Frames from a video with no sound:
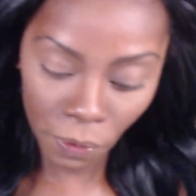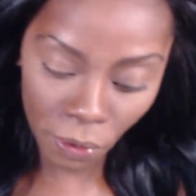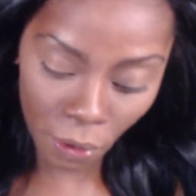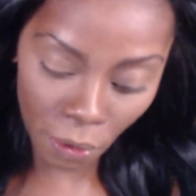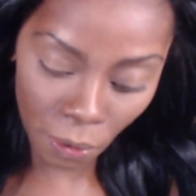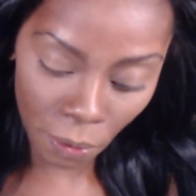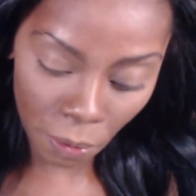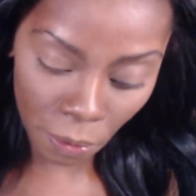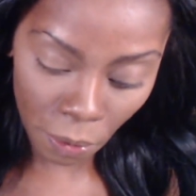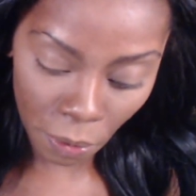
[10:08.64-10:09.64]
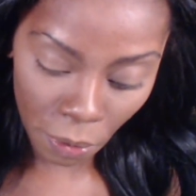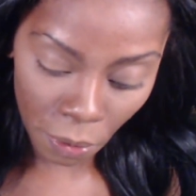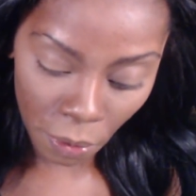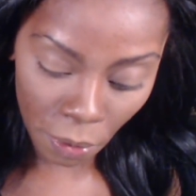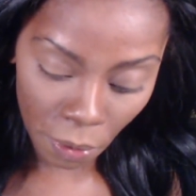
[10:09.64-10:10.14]
So
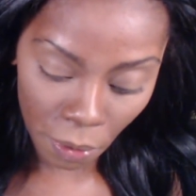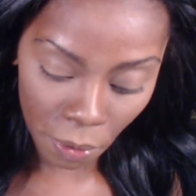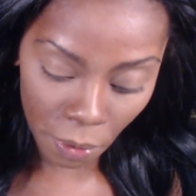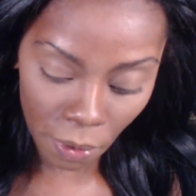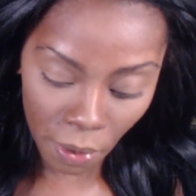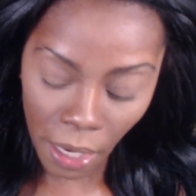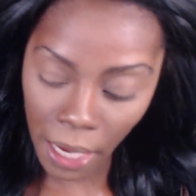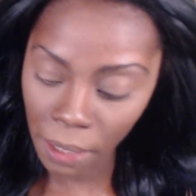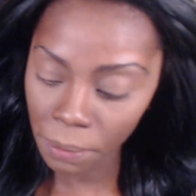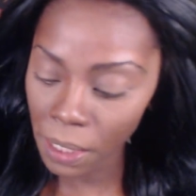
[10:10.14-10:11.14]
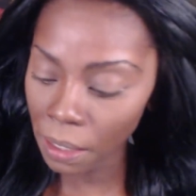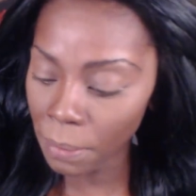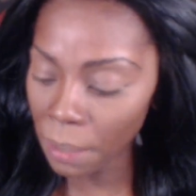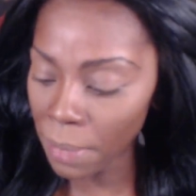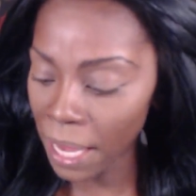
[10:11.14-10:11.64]
I am taking
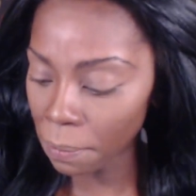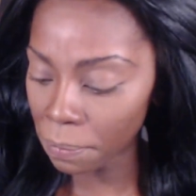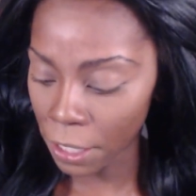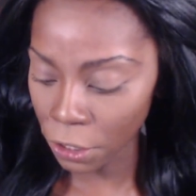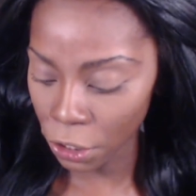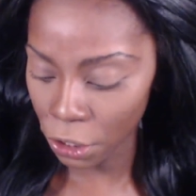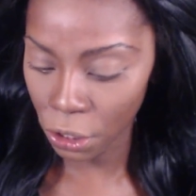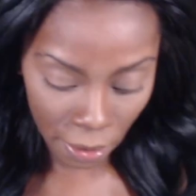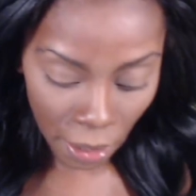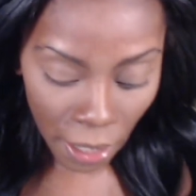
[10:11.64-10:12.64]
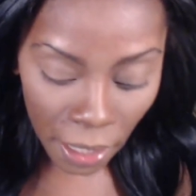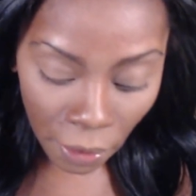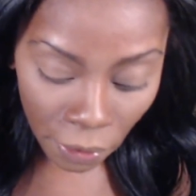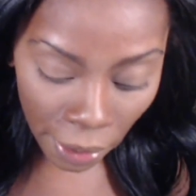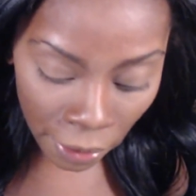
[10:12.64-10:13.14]
my MAC brush, and
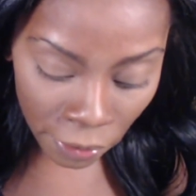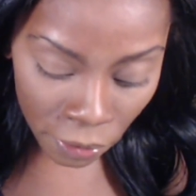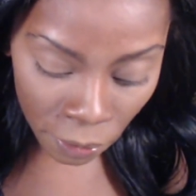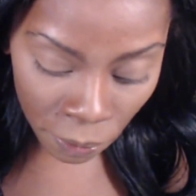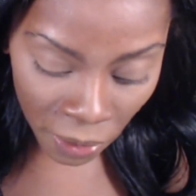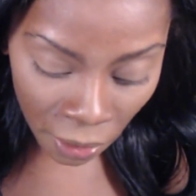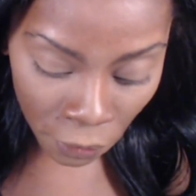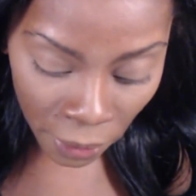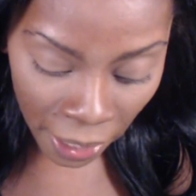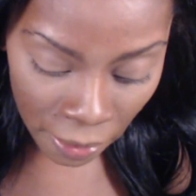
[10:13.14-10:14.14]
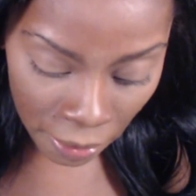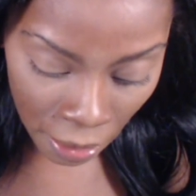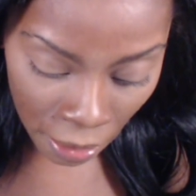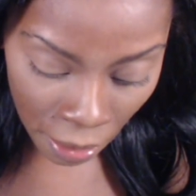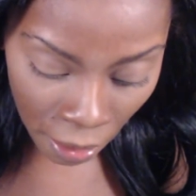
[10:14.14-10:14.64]
I'll give you guys
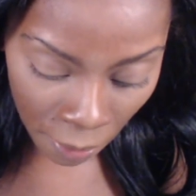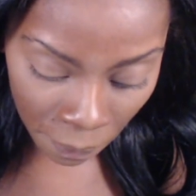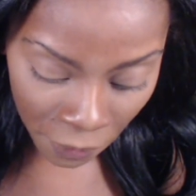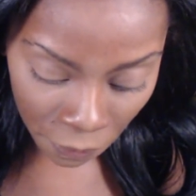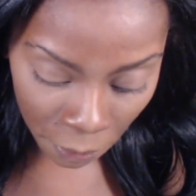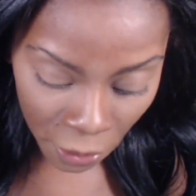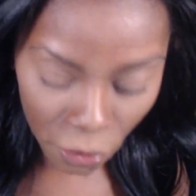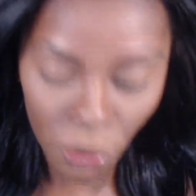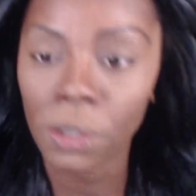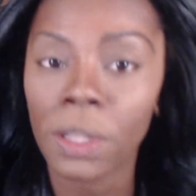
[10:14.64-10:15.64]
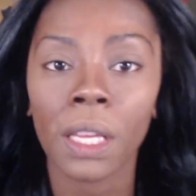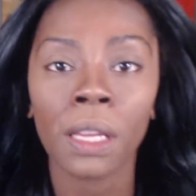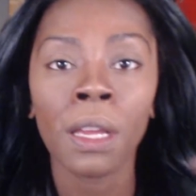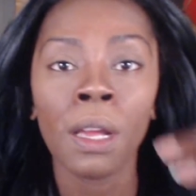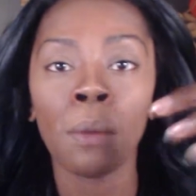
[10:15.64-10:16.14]
the information to the
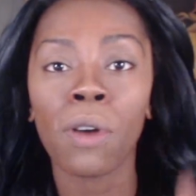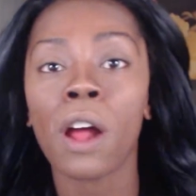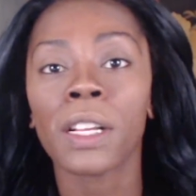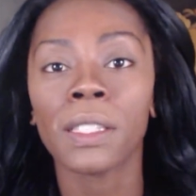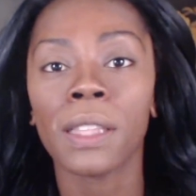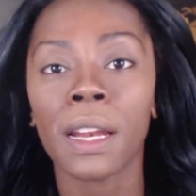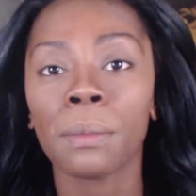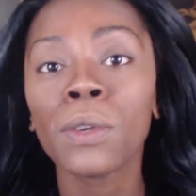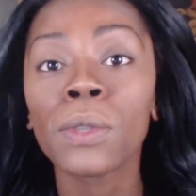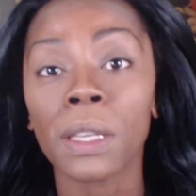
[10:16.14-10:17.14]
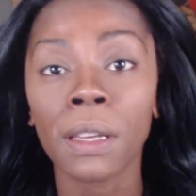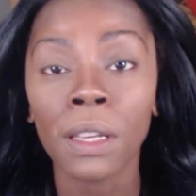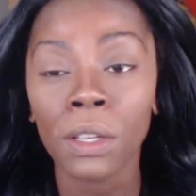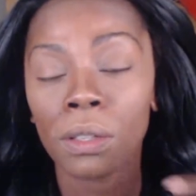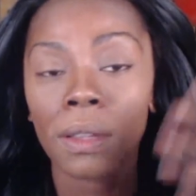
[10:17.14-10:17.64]
products that I'm using,
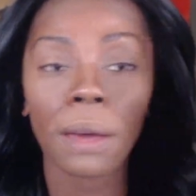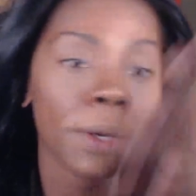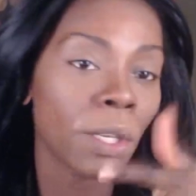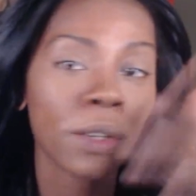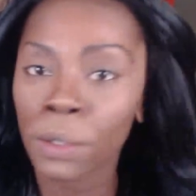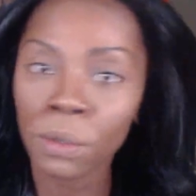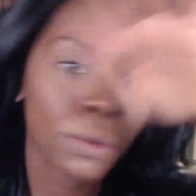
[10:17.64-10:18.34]
so that way you can